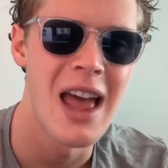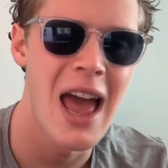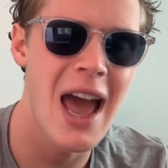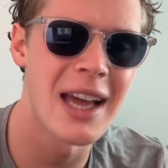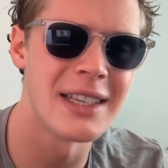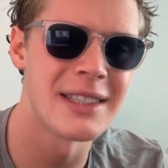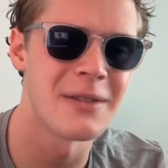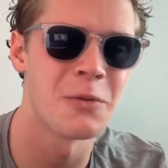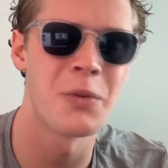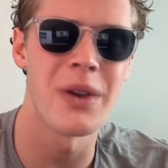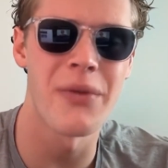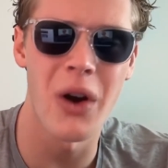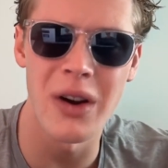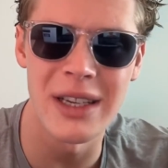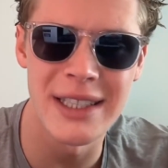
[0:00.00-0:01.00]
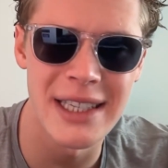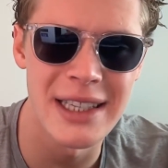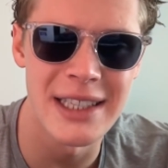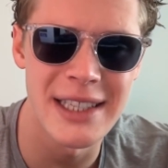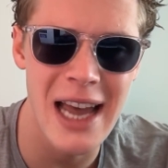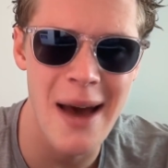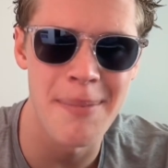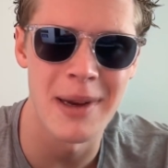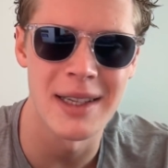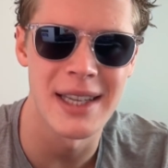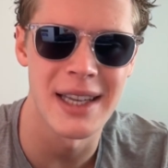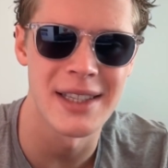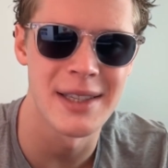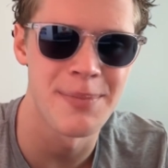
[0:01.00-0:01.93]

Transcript: And we've already seen this happening since